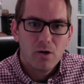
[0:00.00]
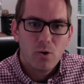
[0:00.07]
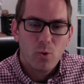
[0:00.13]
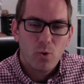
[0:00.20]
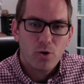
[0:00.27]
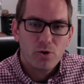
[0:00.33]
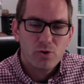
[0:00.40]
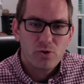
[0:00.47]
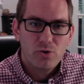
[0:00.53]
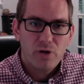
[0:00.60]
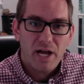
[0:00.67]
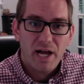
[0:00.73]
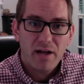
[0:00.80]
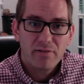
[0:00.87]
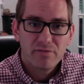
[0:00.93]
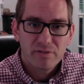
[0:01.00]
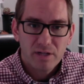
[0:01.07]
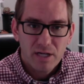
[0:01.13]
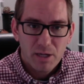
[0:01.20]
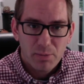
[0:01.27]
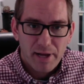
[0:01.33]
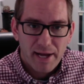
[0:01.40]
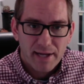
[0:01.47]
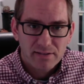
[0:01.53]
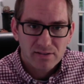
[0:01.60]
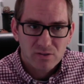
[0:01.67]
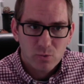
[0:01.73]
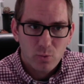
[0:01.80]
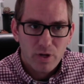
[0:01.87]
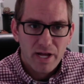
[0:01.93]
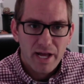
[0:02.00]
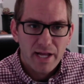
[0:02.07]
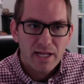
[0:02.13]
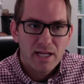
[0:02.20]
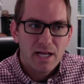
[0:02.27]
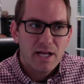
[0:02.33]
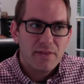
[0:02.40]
or who have passed away,